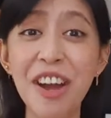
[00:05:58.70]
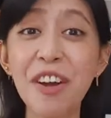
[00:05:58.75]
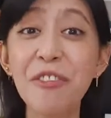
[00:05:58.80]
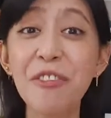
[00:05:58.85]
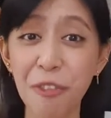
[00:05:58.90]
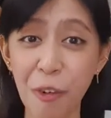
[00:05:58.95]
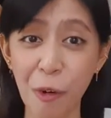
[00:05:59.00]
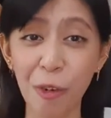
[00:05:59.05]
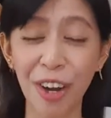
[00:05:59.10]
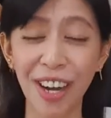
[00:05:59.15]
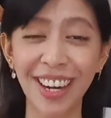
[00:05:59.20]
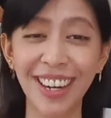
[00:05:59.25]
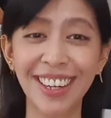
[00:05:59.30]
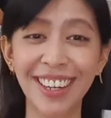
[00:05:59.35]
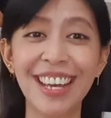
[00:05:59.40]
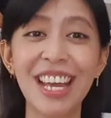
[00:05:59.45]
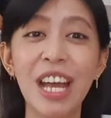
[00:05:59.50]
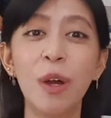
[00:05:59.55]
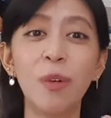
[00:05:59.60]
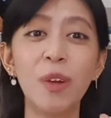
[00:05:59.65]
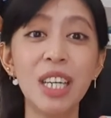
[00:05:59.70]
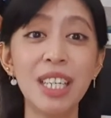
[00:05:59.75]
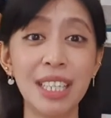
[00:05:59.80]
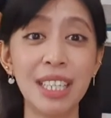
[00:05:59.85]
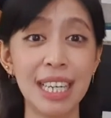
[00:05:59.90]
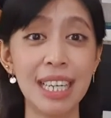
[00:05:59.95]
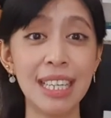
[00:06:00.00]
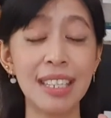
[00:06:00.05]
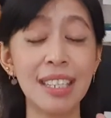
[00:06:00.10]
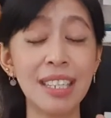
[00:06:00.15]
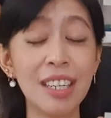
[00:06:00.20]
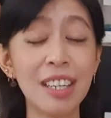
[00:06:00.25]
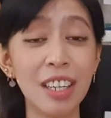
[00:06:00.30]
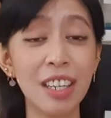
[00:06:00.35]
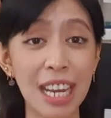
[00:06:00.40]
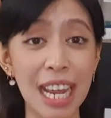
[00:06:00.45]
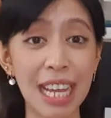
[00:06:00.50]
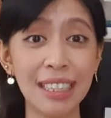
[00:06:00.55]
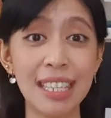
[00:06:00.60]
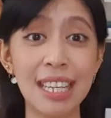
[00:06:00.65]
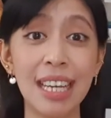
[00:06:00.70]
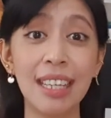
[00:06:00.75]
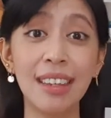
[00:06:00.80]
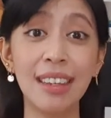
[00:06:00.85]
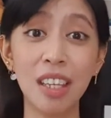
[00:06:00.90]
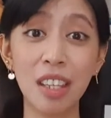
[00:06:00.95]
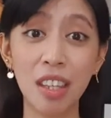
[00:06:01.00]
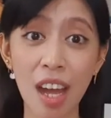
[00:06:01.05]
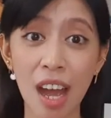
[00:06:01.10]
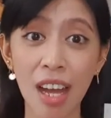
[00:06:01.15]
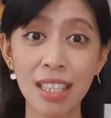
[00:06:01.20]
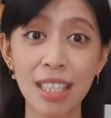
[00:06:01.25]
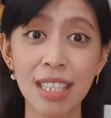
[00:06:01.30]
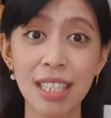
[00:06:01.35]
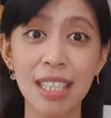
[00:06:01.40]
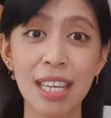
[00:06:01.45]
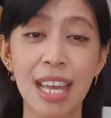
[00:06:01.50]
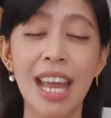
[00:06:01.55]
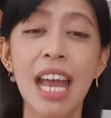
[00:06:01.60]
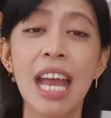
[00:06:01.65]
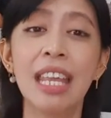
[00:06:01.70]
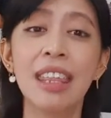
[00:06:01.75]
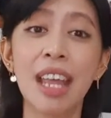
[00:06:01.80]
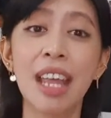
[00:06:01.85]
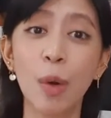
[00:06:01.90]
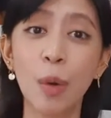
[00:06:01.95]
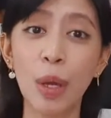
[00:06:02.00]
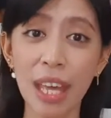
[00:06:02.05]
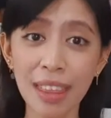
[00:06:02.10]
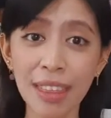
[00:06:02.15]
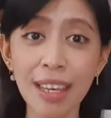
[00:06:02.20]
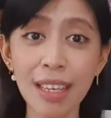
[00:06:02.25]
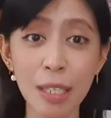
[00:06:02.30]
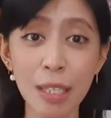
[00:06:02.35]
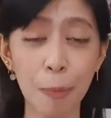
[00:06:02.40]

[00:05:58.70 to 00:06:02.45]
4, which is connecting the dots. Now in this